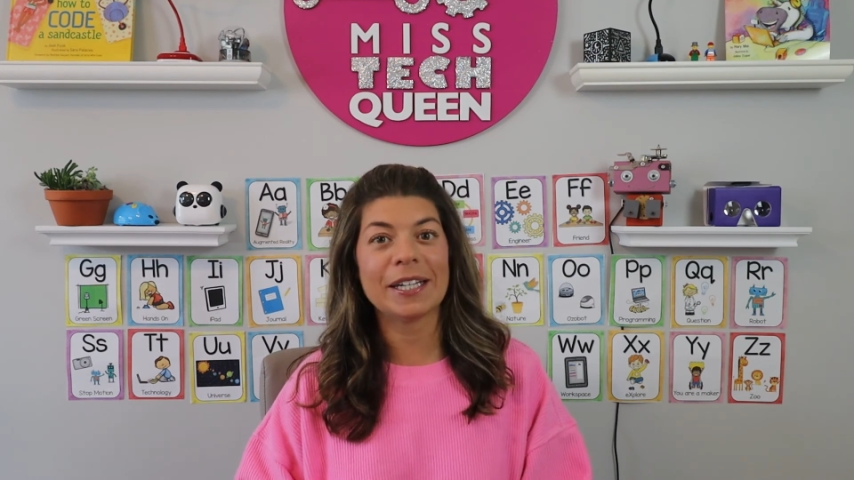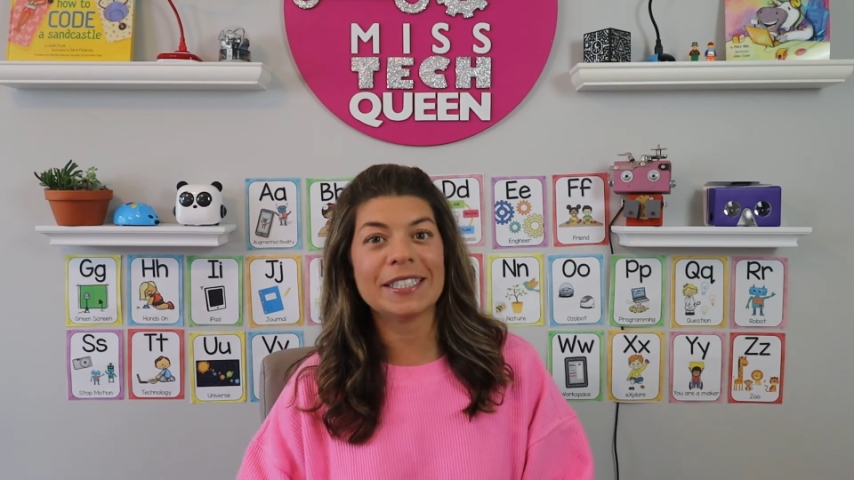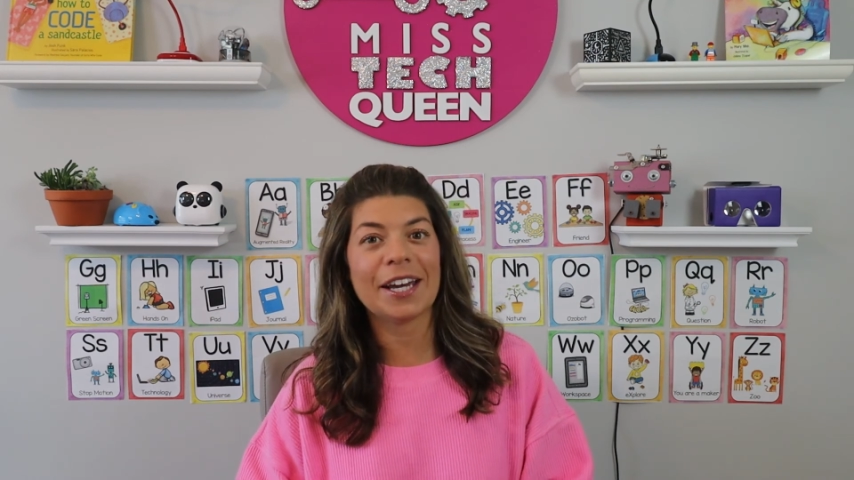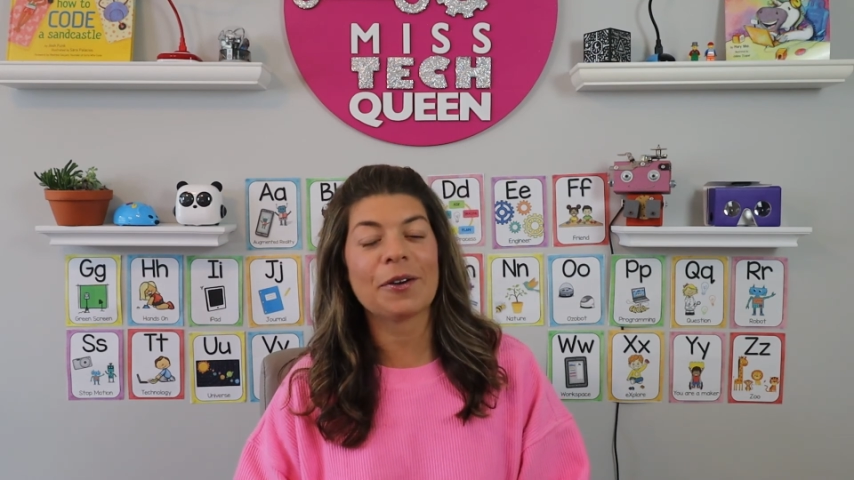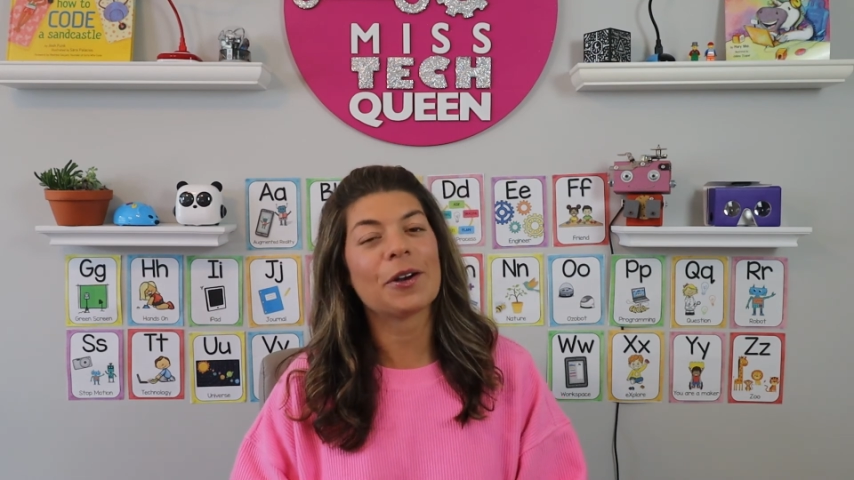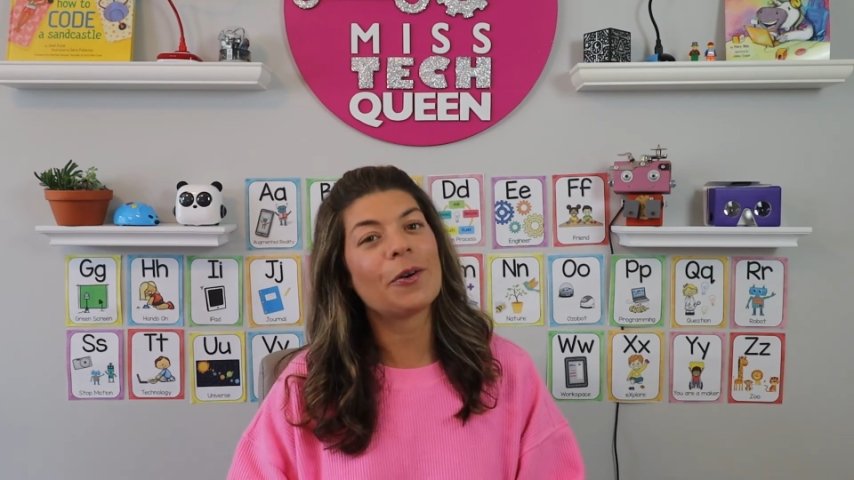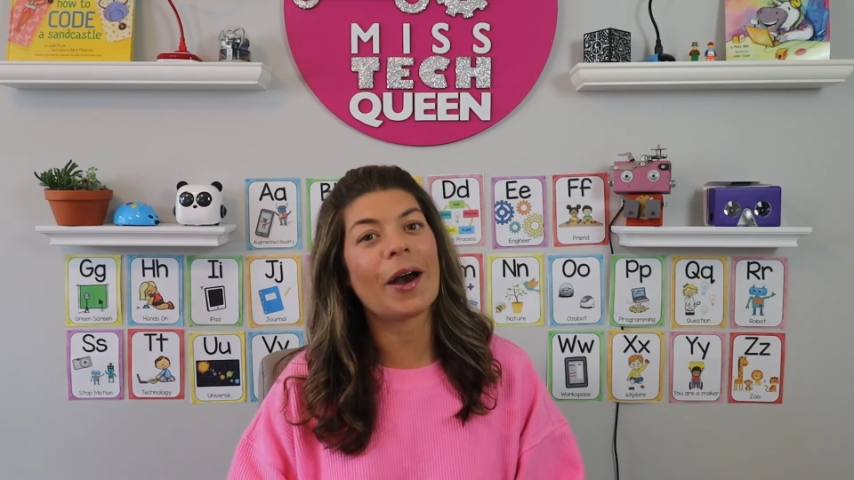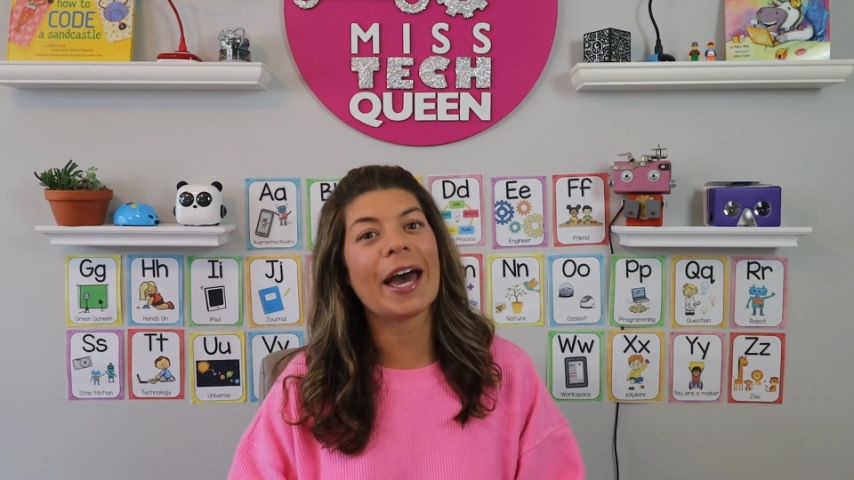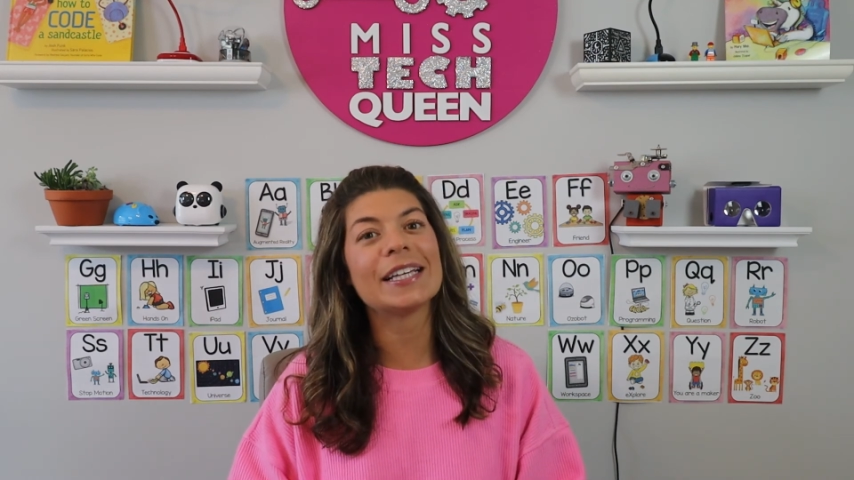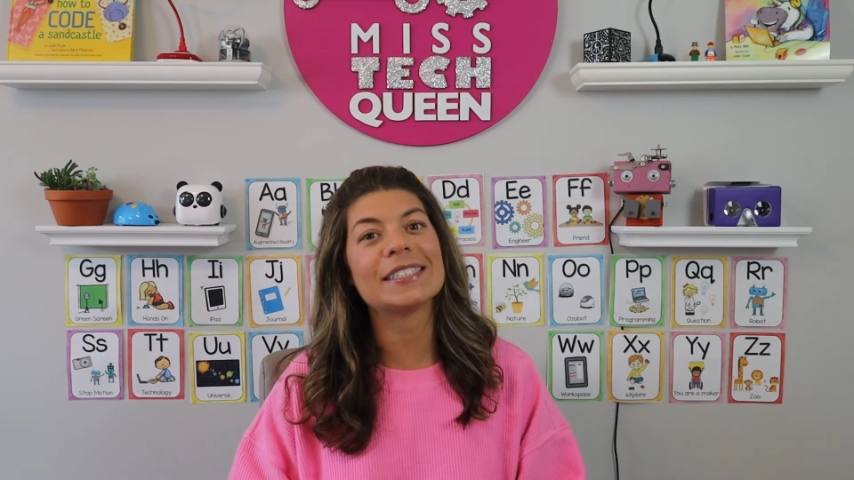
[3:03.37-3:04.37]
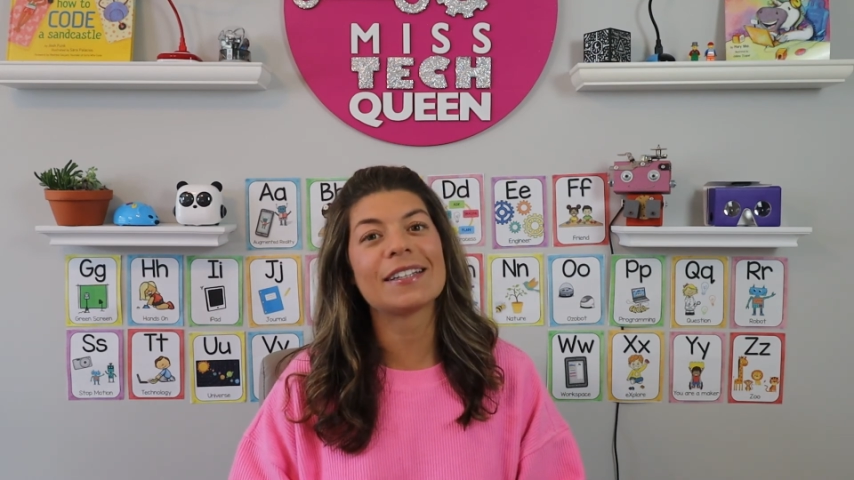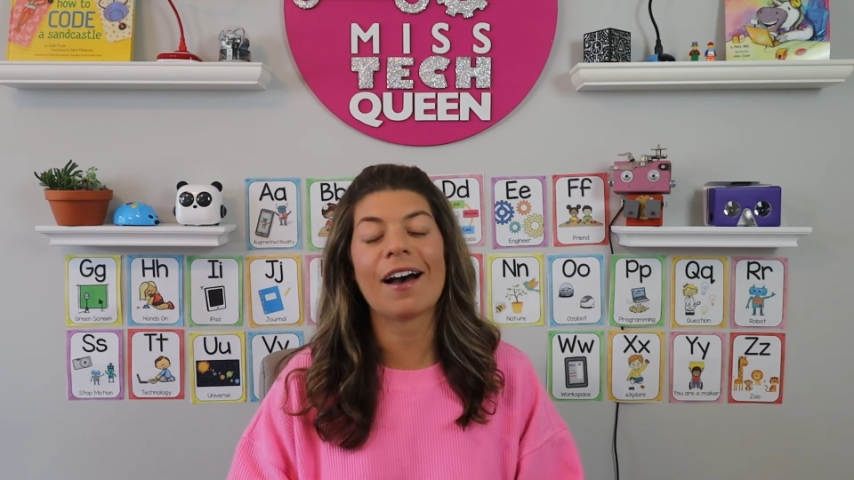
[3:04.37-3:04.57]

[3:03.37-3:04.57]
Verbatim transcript: to take requests